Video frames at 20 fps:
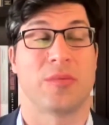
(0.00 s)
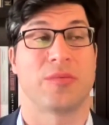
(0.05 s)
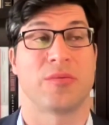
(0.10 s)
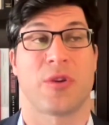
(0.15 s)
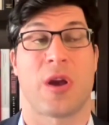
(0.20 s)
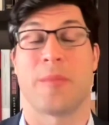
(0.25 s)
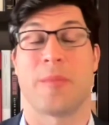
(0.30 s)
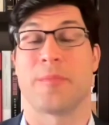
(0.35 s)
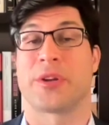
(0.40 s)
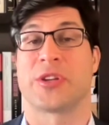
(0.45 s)

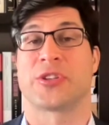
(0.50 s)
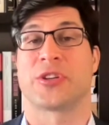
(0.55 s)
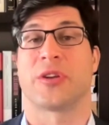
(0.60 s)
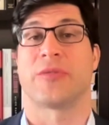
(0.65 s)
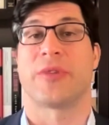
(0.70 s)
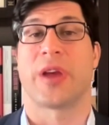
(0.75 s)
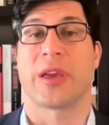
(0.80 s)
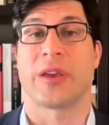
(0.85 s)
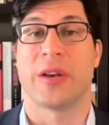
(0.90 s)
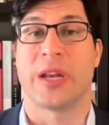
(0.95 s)
competition
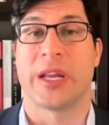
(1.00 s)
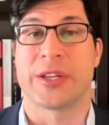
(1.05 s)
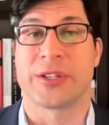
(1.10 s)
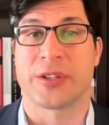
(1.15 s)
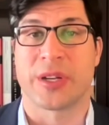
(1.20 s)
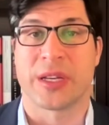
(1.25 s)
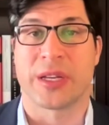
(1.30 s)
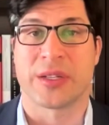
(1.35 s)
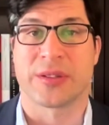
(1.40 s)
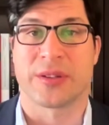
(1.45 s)

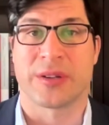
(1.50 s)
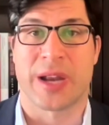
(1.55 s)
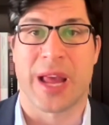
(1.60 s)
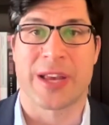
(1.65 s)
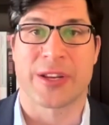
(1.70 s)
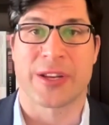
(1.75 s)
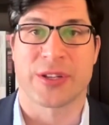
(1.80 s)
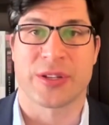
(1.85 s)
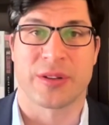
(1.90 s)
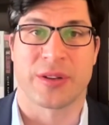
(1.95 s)
regulation
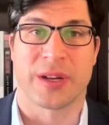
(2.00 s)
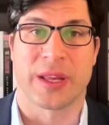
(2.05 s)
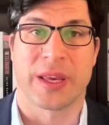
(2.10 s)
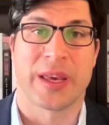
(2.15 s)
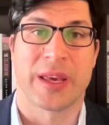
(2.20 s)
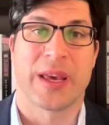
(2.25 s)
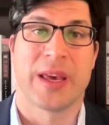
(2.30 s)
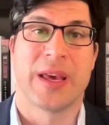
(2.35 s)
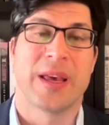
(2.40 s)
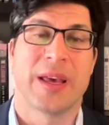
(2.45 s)
internationally
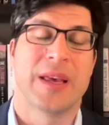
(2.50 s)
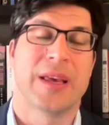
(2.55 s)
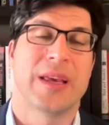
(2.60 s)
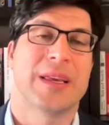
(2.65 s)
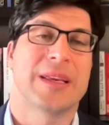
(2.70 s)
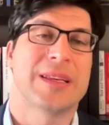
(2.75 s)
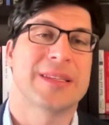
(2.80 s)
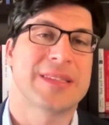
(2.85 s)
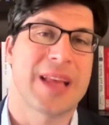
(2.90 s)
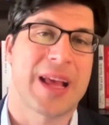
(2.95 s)

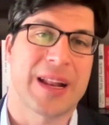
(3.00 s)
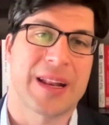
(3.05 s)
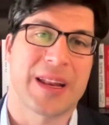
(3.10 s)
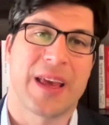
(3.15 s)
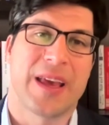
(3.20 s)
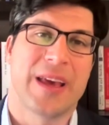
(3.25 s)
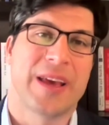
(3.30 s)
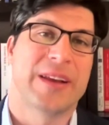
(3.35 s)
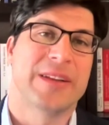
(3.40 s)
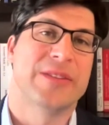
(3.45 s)
is that
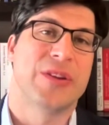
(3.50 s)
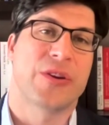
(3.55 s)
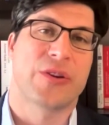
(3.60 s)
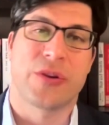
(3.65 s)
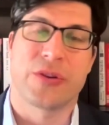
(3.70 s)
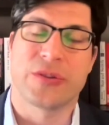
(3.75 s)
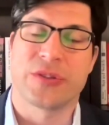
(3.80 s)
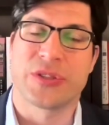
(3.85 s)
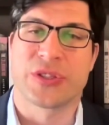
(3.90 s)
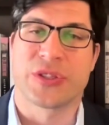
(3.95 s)
the
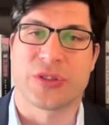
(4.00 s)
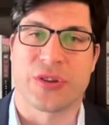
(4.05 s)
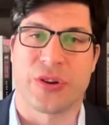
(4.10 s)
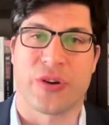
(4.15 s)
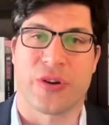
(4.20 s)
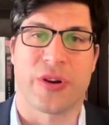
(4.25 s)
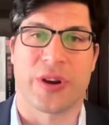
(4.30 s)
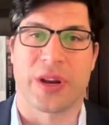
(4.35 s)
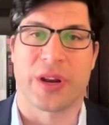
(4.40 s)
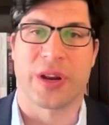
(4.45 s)

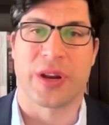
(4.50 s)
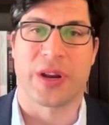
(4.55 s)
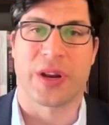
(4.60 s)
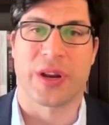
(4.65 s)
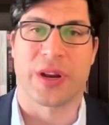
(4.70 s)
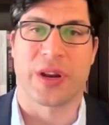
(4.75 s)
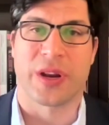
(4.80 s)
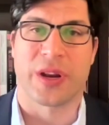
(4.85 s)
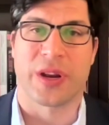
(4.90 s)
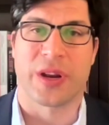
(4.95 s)
concern
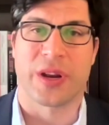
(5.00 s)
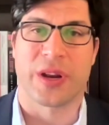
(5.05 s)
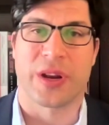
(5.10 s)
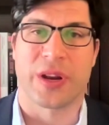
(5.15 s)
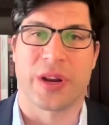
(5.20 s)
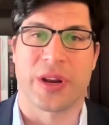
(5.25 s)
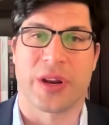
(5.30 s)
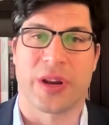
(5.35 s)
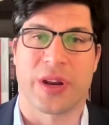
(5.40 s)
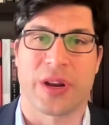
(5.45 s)

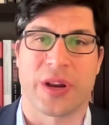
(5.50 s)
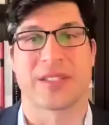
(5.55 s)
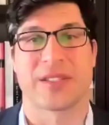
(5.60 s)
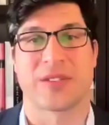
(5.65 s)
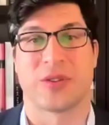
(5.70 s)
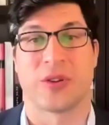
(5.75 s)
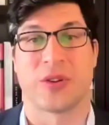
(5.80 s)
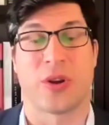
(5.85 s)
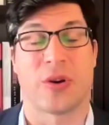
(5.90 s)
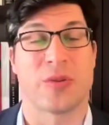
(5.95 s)
and the
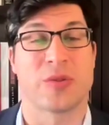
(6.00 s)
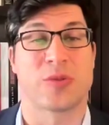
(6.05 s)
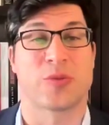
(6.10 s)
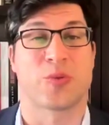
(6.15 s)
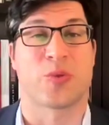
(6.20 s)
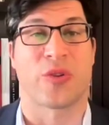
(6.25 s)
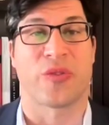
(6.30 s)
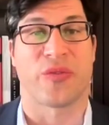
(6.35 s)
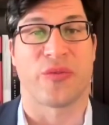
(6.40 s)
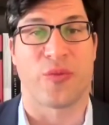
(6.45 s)
context to
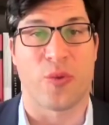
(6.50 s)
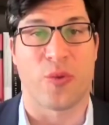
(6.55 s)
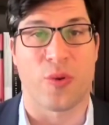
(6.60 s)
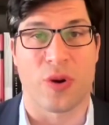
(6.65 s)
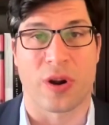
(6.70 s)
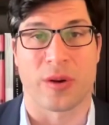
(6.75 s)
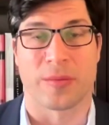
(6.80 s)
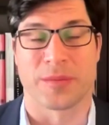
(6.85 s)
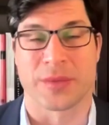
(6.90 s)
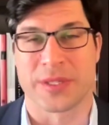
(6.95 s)
those
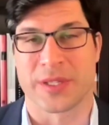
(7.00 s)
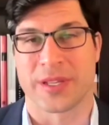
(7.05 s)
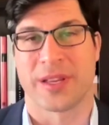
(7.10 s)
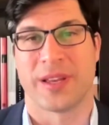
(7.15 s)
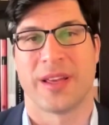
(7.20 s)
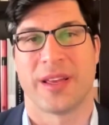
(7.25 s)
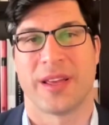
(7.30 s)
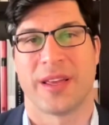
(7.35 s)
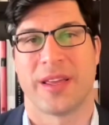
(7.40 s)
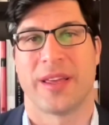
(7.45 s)
reforms
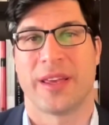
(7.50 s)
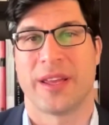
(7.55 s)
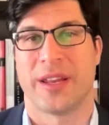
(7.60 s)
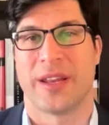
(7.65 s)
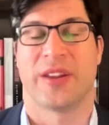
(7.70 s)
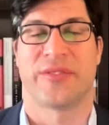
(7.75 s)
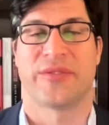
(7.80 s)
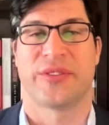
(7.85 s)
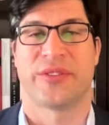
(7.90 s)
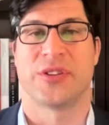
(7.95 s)
in
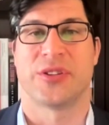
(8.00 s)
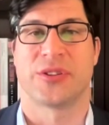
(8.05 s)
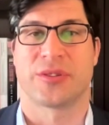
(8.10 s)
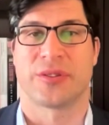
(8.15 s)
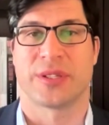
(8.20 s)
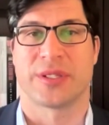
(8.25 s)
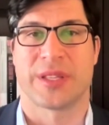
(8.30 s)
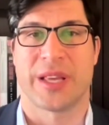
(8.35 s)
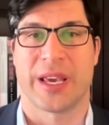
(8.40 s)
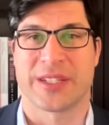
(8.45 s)
different
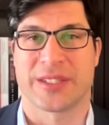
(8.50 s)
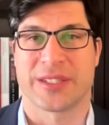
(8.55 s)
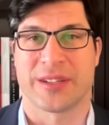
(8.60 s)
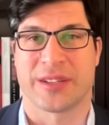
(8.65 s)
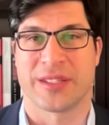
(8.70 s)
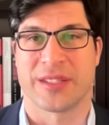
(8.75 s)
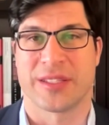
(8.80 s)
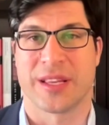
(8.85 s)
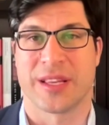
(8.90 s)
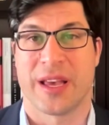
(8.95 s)

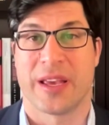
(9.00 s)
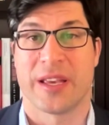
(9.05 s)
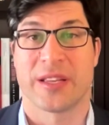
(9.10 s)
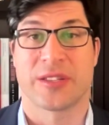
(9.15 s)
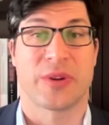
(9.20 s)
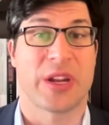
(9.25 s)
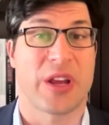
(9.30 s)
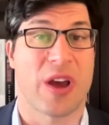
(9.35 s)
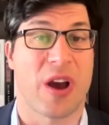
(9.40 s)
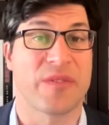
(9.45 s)
jurisdictions is
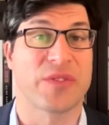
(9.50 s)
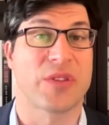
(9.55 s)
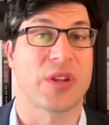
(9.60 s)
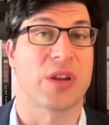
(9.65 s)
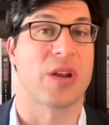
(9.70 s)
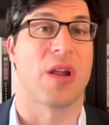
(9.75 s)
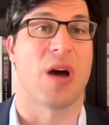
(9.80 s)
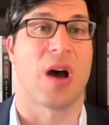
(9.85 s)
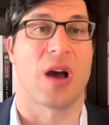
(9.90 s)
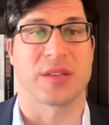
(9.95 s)
really often
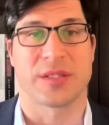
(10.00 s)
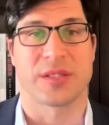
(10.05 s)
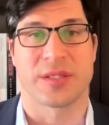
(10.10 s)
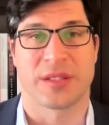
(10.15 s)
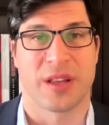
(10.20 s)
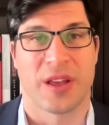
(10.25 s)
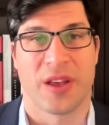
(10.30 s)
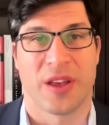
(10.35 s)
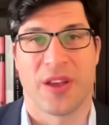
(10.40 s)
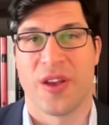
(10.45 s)
lost.
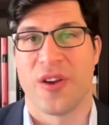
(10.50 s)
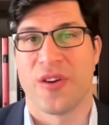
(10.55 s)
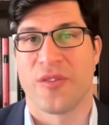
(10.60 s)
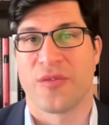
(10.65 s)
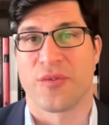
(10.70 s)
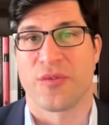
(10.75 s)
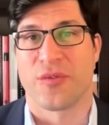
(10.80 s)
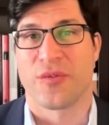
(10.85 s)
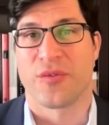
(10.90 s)
For